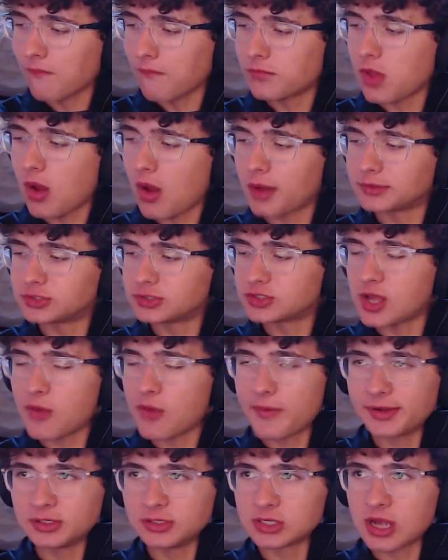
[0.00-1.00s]
No, I was saying
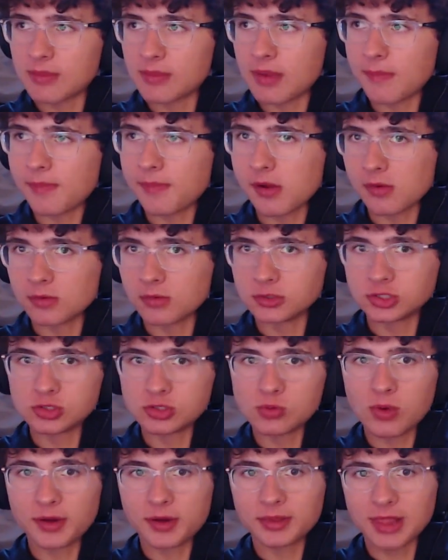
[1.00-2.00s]
when you come up here, we'll
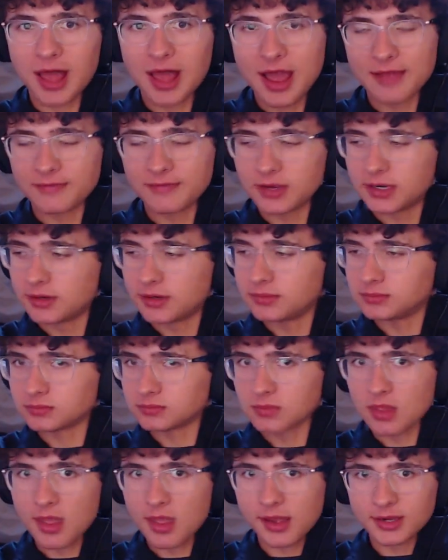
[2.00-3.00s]
do one live in
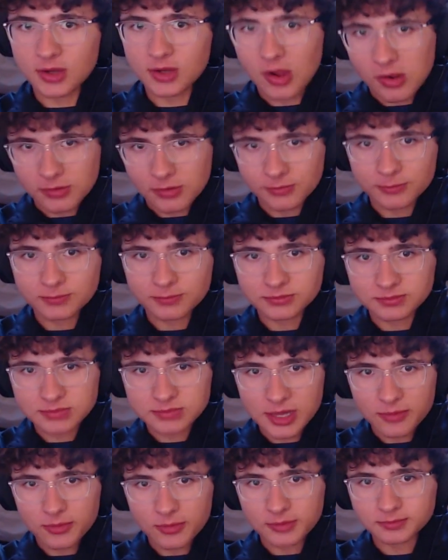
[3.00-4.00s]
in our
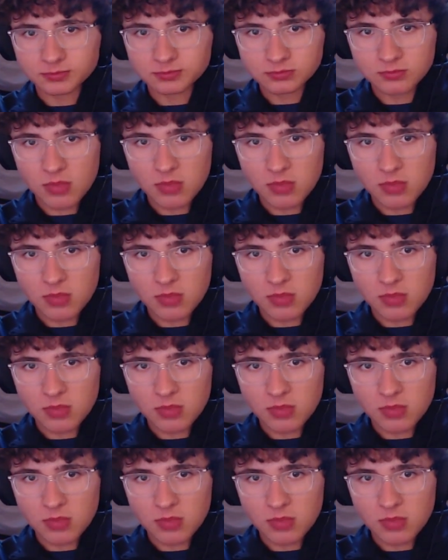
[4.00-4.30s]
bedroom.